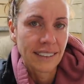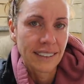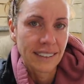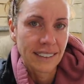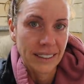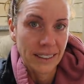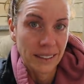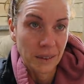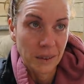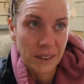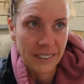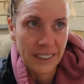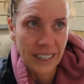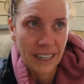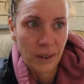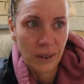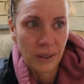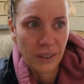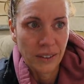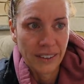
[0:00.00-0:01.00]
dealing with that
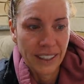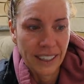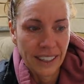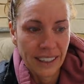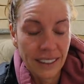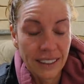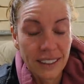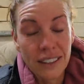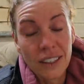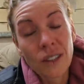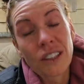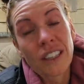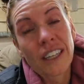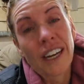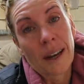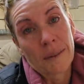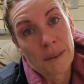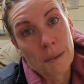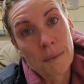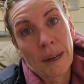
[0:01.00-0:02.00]
whole thing. Because usually
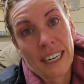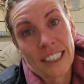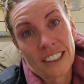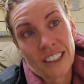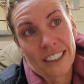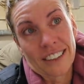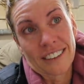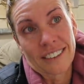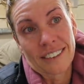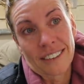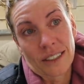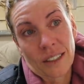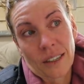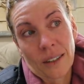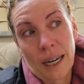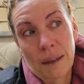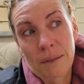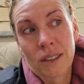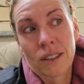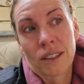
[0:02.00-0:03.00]
I'm the patient, so
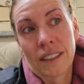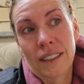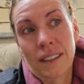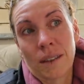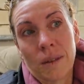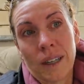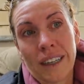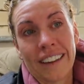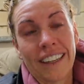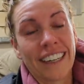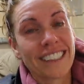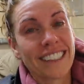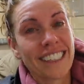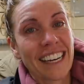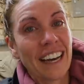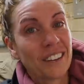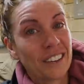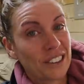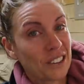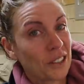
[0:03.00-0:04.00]
I'm usually the one that's
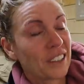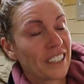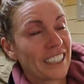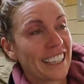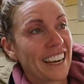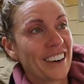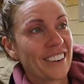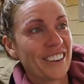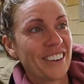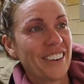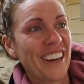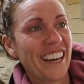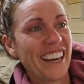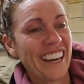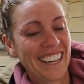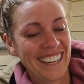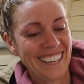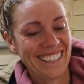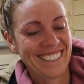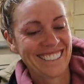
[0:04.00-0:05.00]
totally out
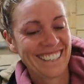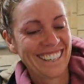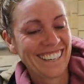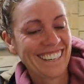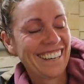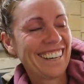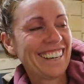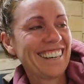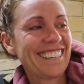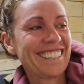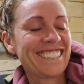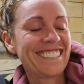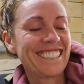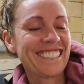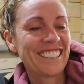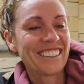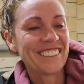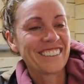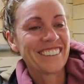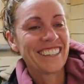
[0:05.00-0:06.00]
of it.
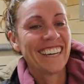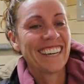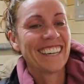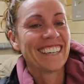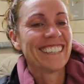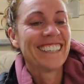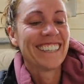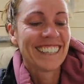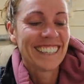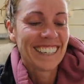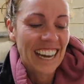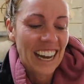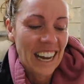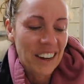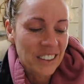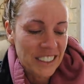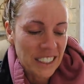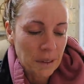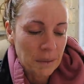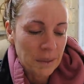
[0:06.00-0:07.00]
So
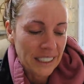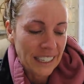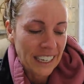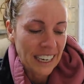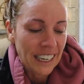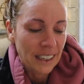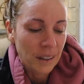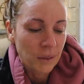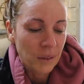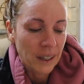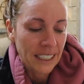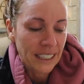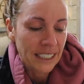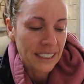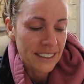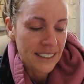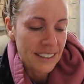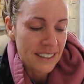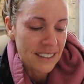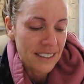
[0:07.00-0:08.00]
I was able to kind of
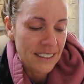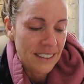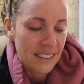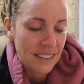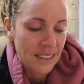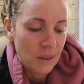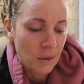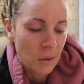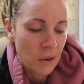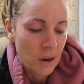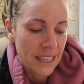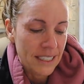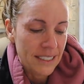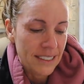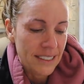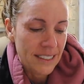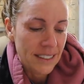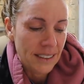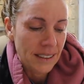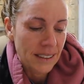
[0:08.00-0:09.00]
witness
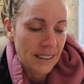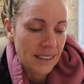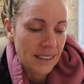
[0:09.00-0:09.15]
what